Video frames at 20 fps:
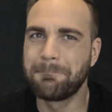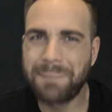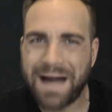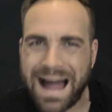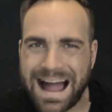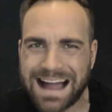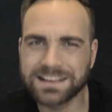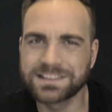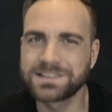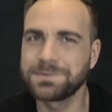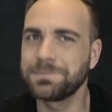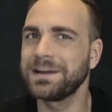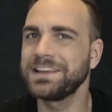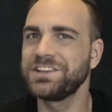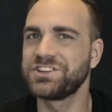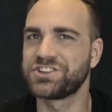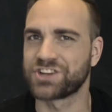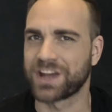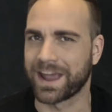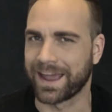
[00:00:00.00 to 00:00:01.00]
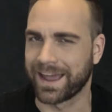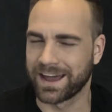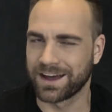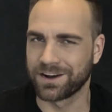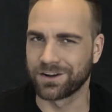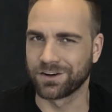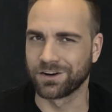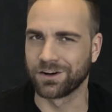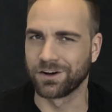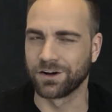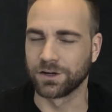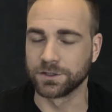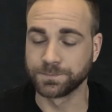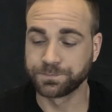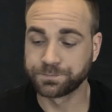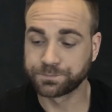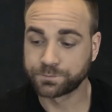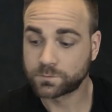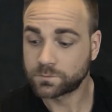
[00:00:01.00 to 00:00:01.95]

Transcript: back to my channel.